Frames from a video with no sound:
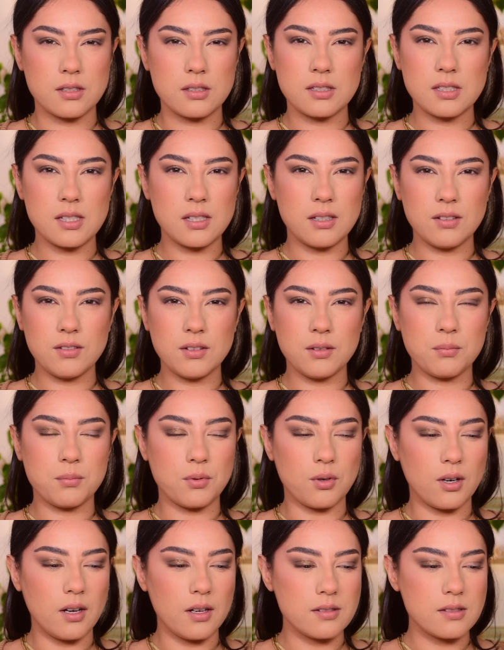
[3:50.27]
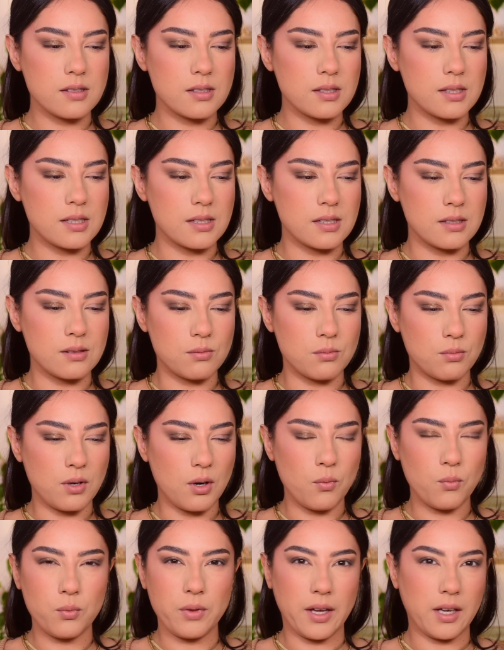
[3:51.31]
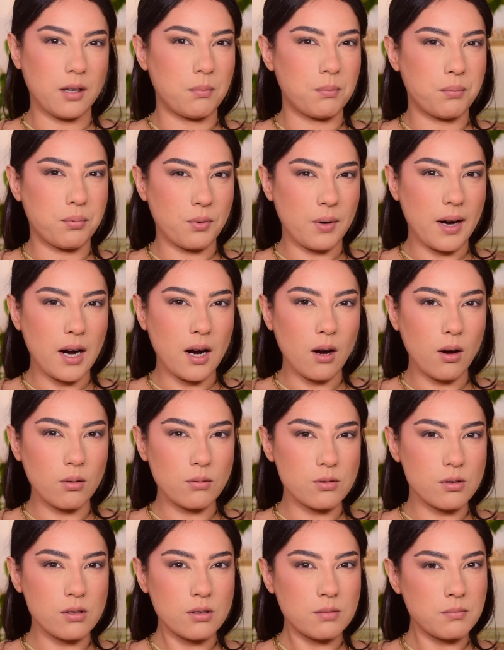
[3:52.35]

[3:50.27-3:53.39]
Is it even bronze? Is it like a brown